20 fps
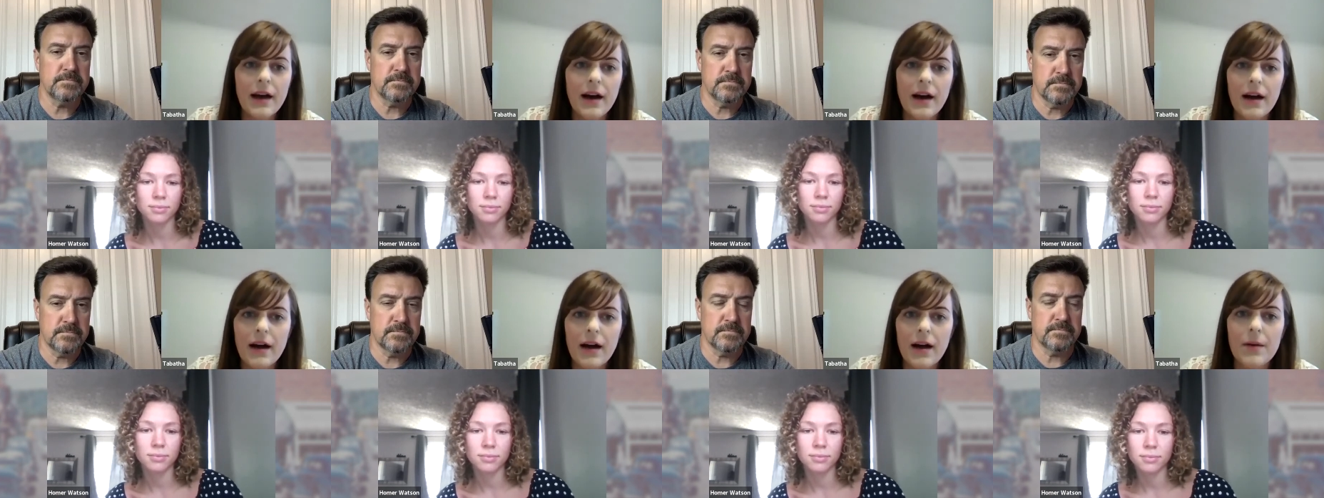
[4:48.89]

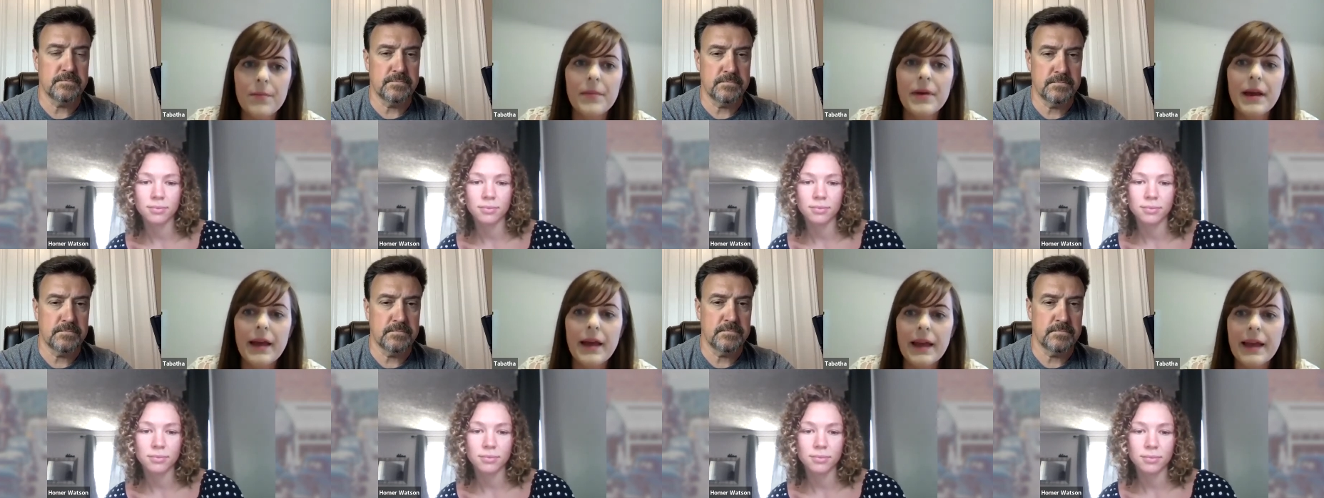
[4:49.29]

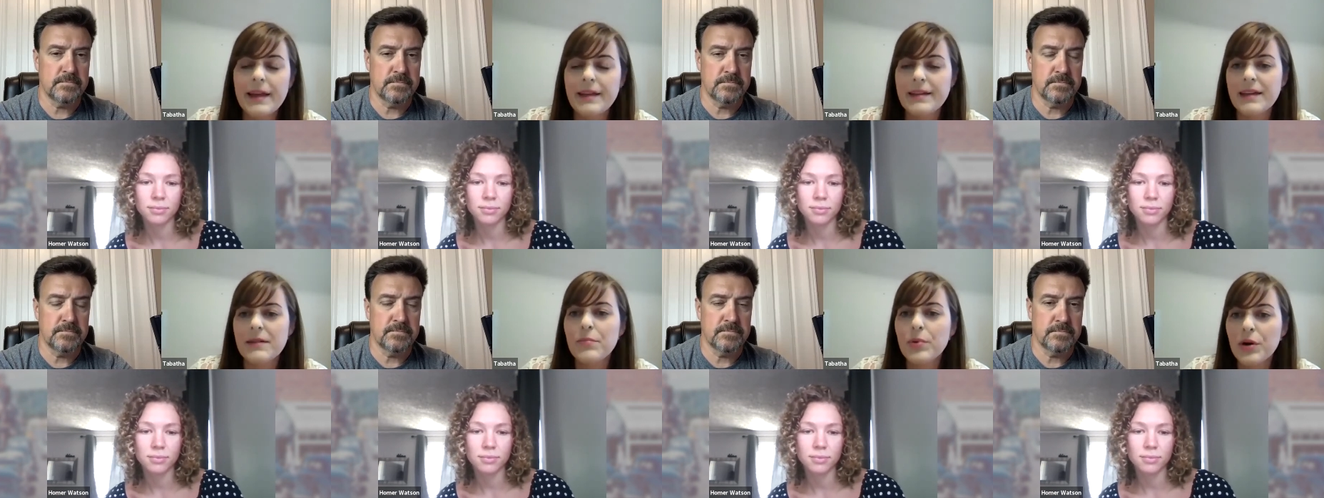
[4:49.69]
Speaker 1: Um, he
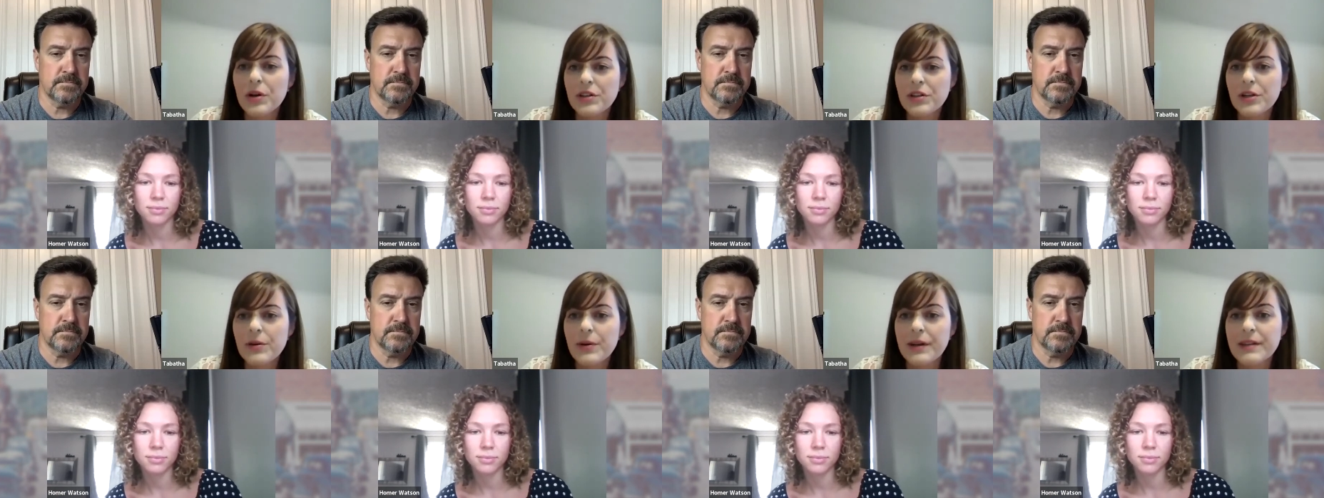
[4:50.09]
did put
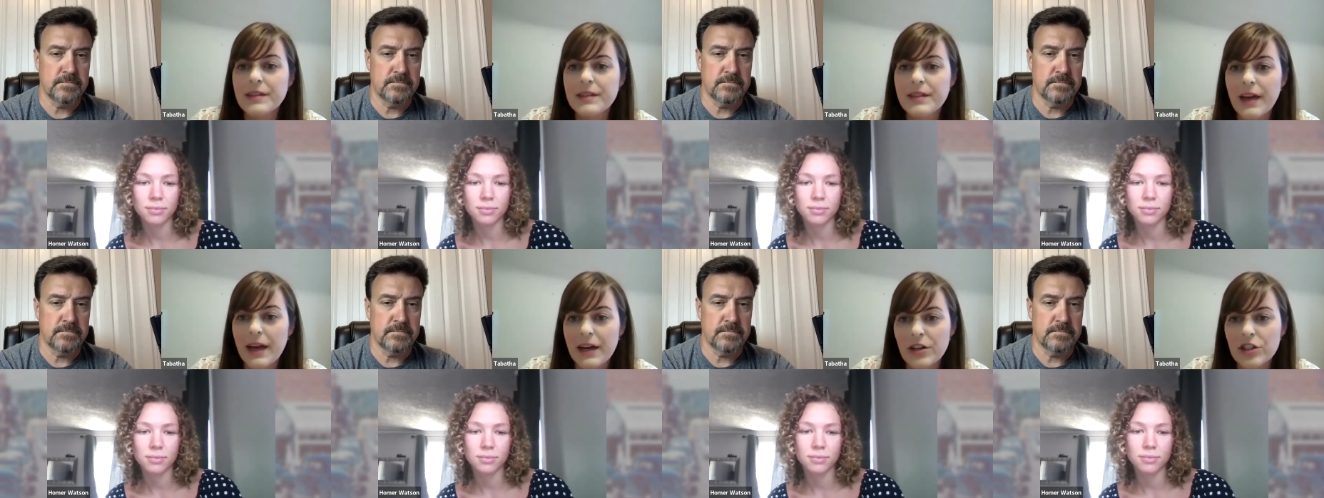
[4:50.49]
two
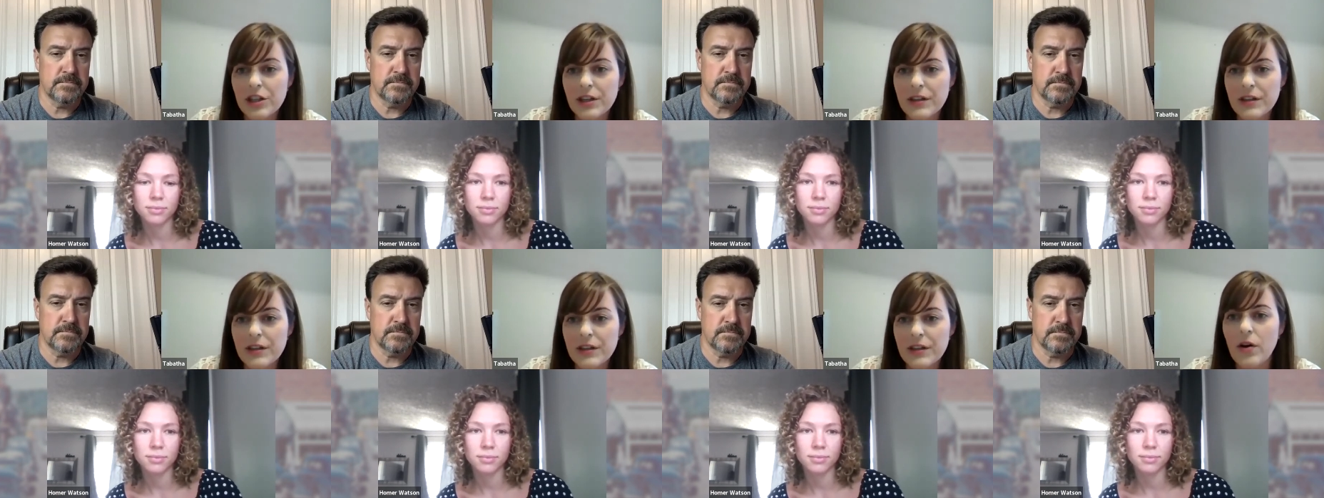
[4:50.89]

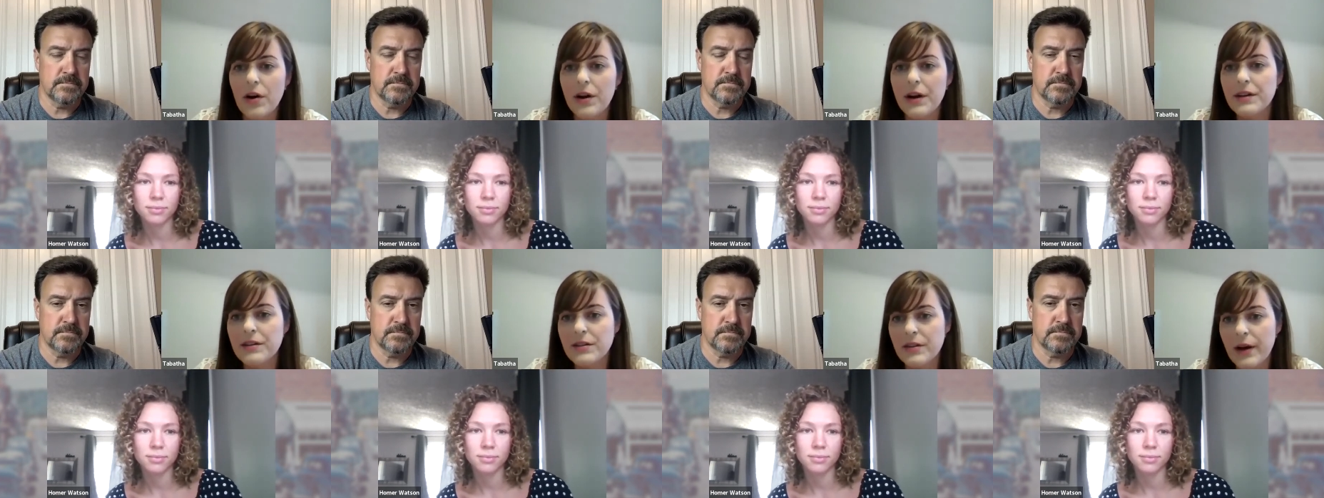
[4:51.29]
extensions
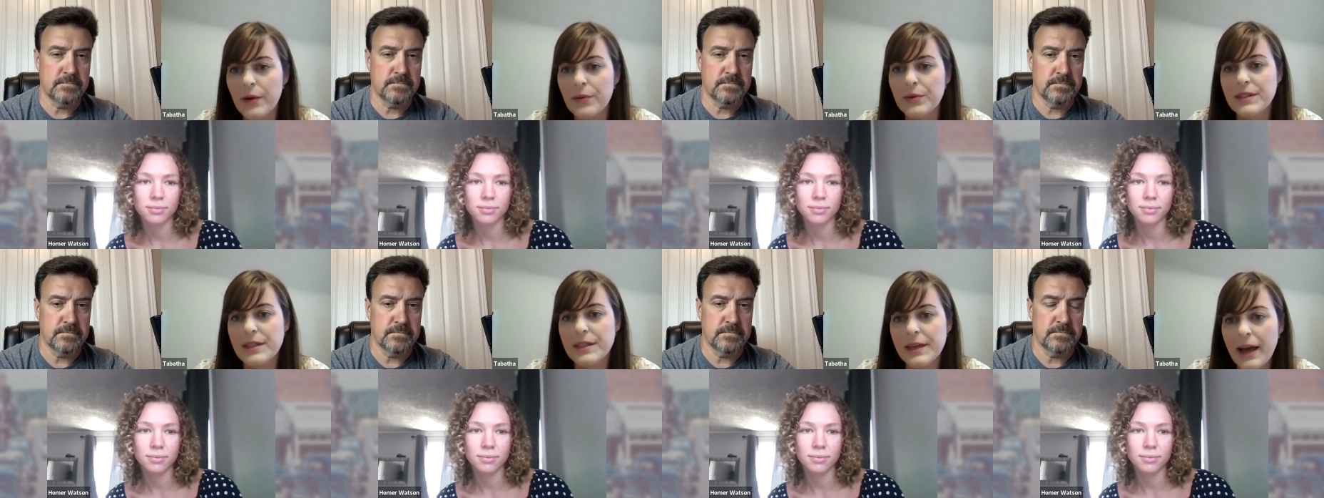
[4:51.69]
on it, so that
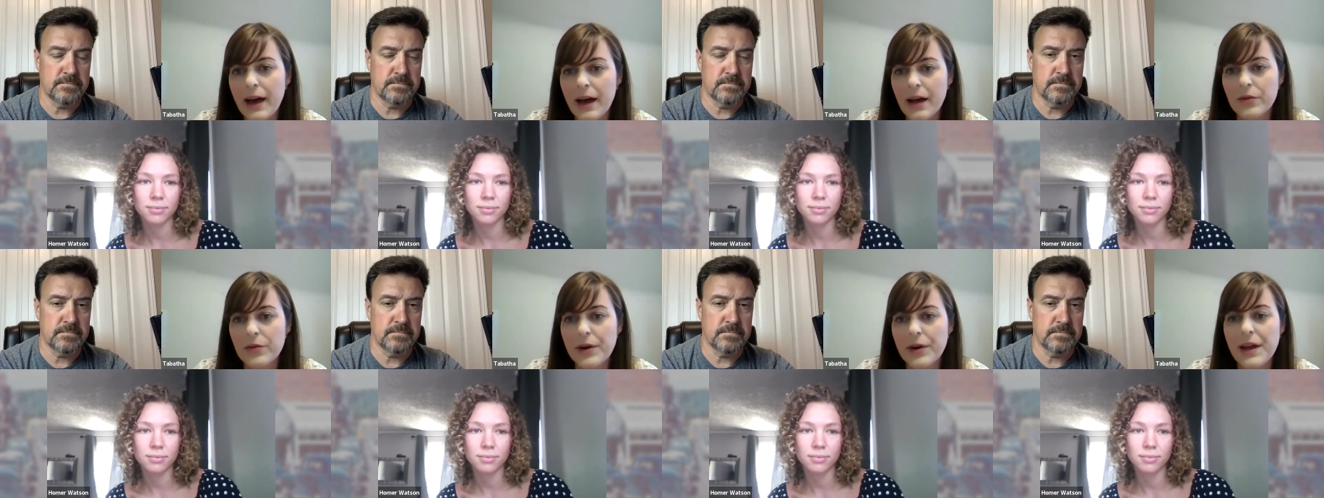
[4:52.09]
was the
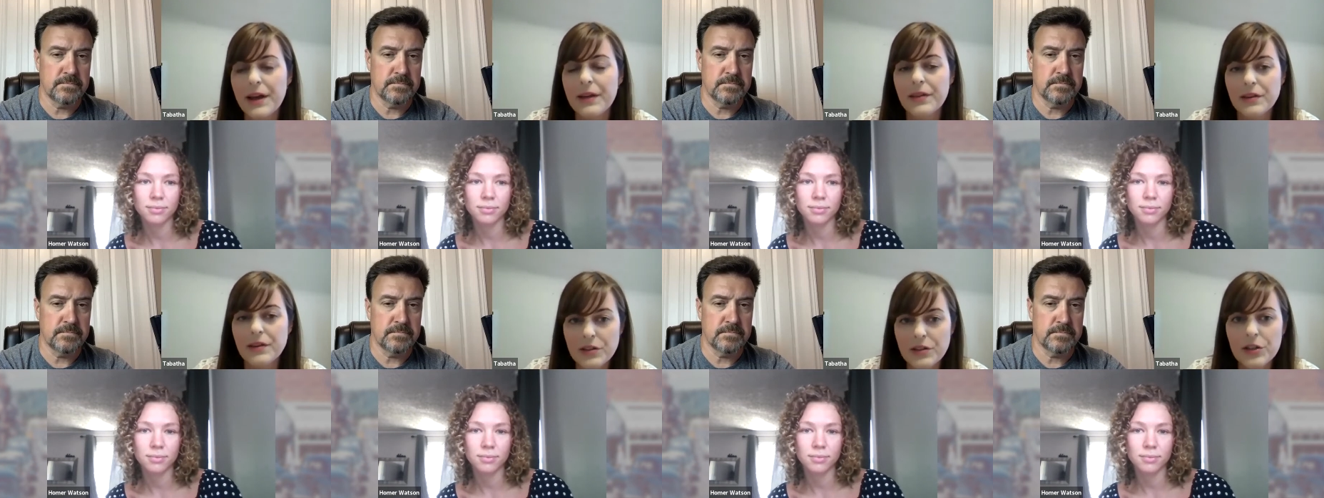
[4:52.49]
gallery
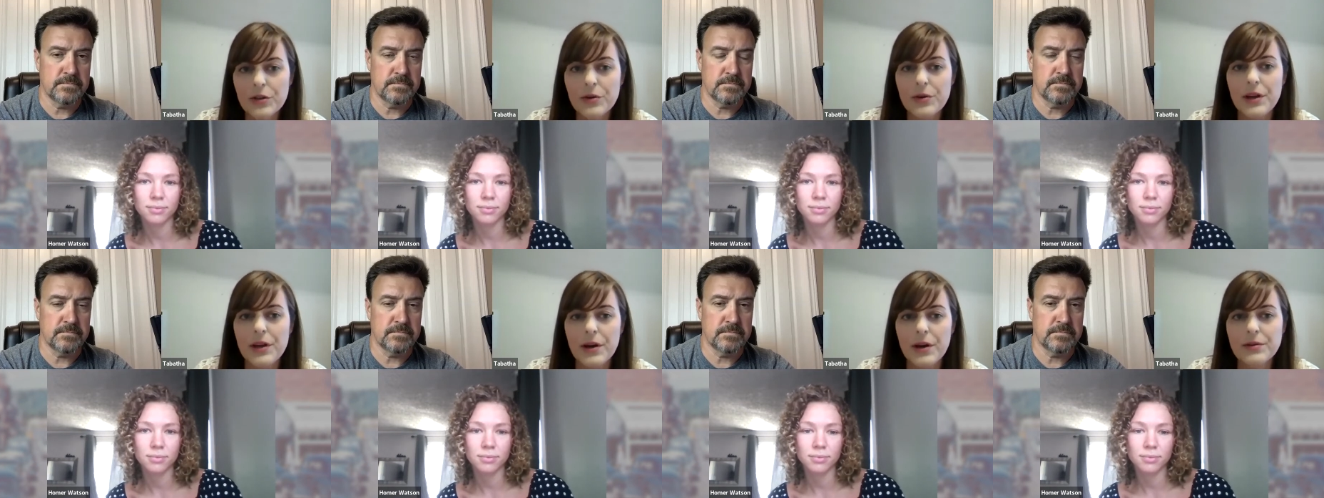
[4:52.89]
and the
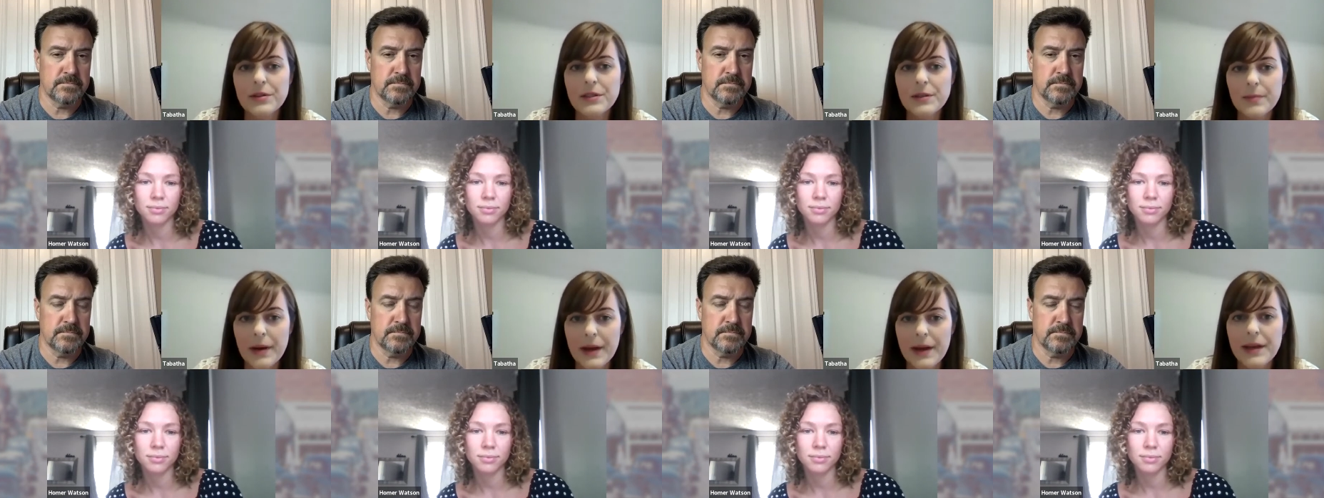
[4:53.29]
studio
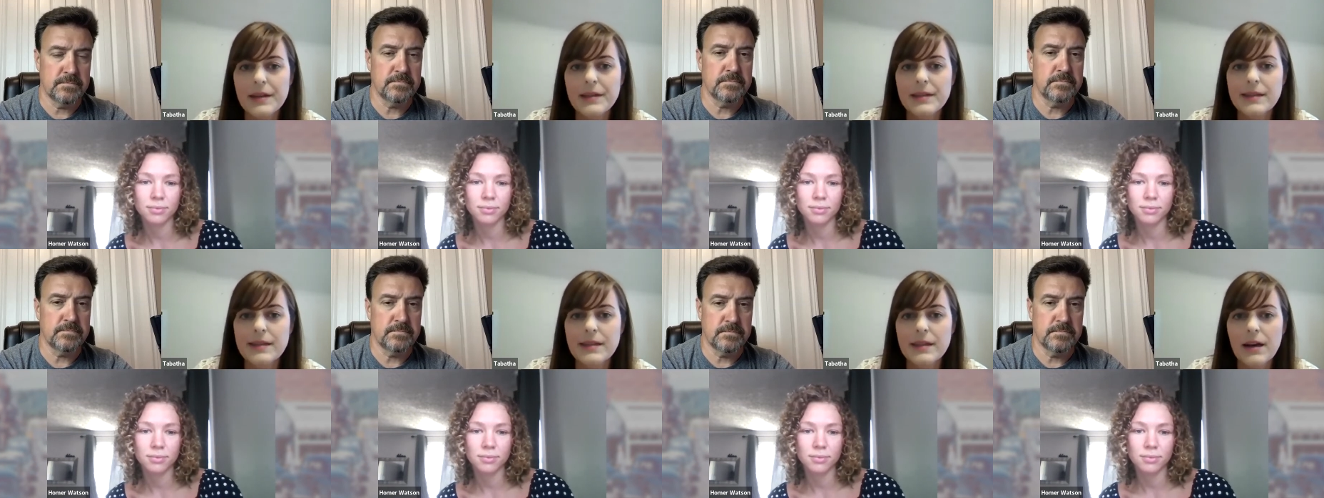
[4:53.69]

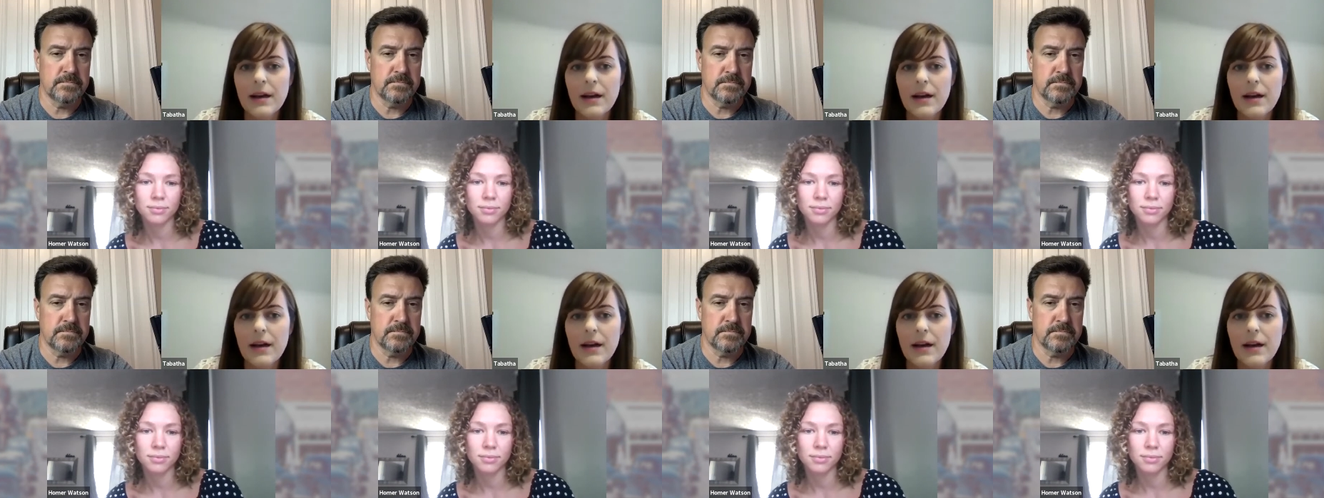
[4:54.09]
space.